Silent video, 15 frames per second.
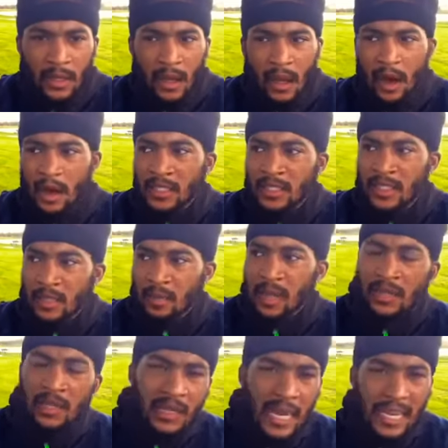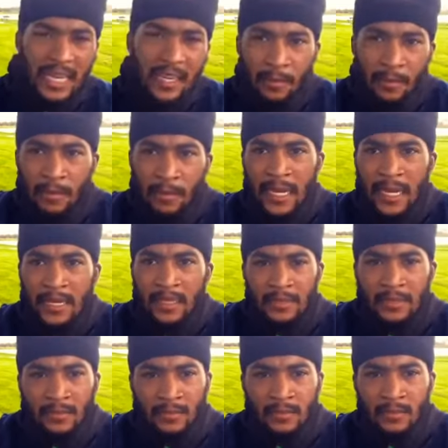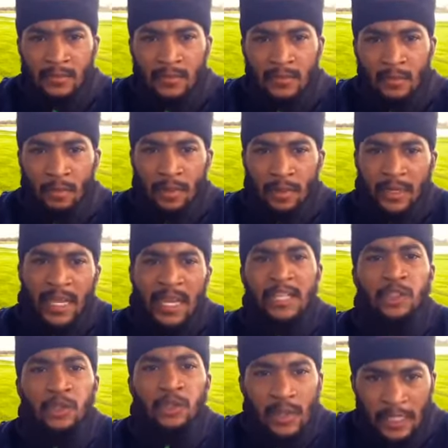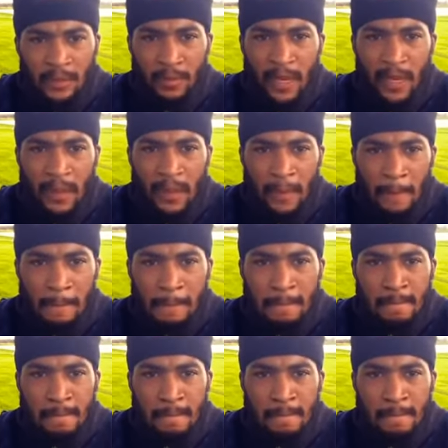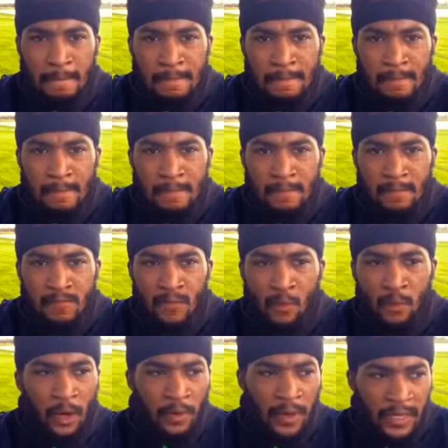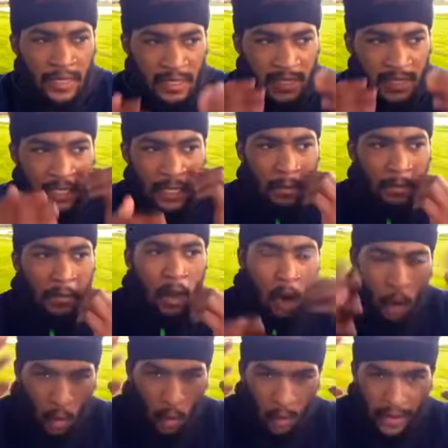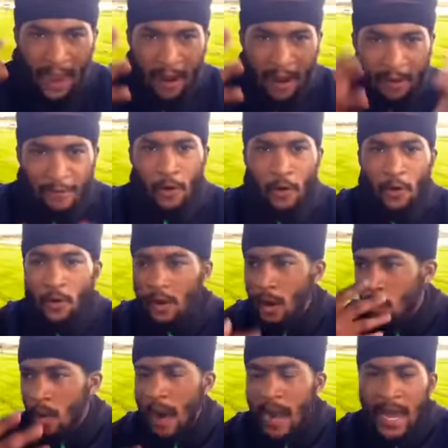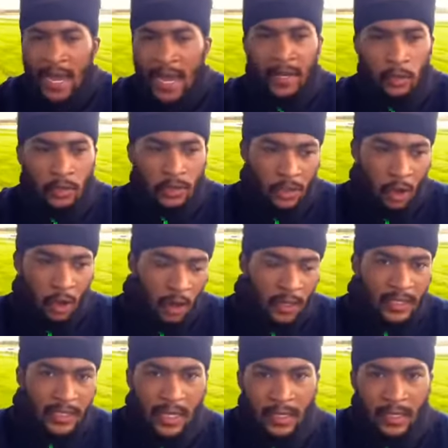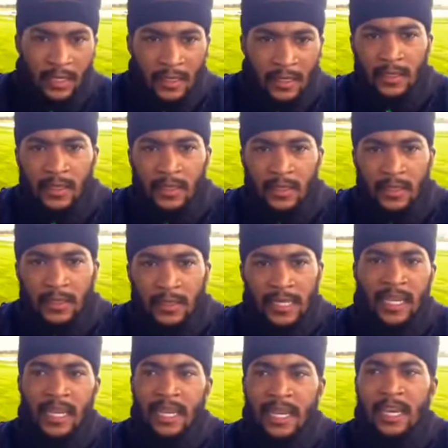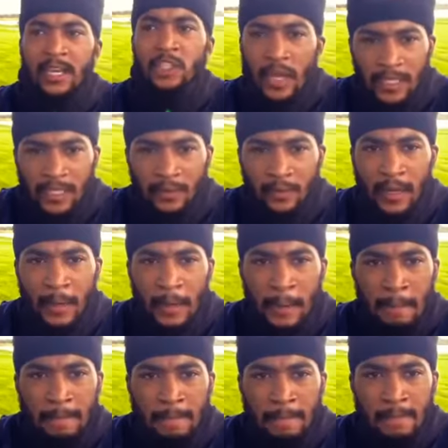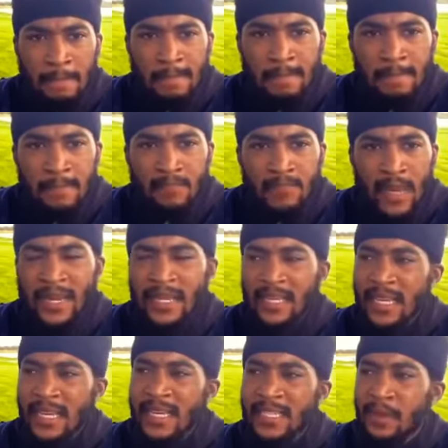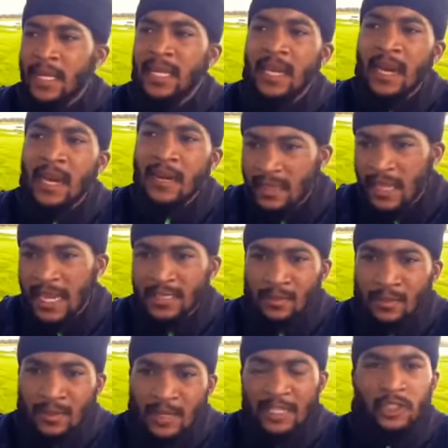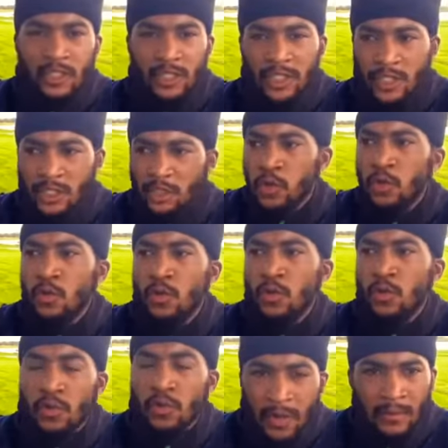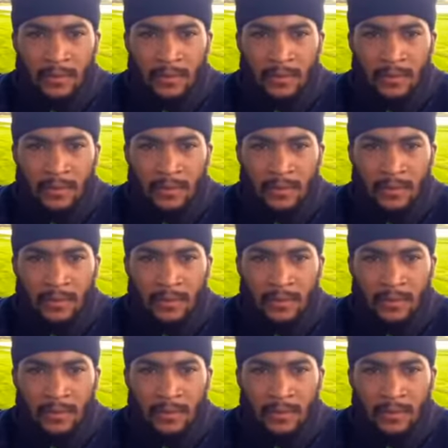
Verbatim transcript: uh, some that look like Edomites, but they Israelites, man. We don't need to see them over the afro or wide nose, dark skin. That they, they Israelites, man. And it is many other things, but that's just, just two, you know?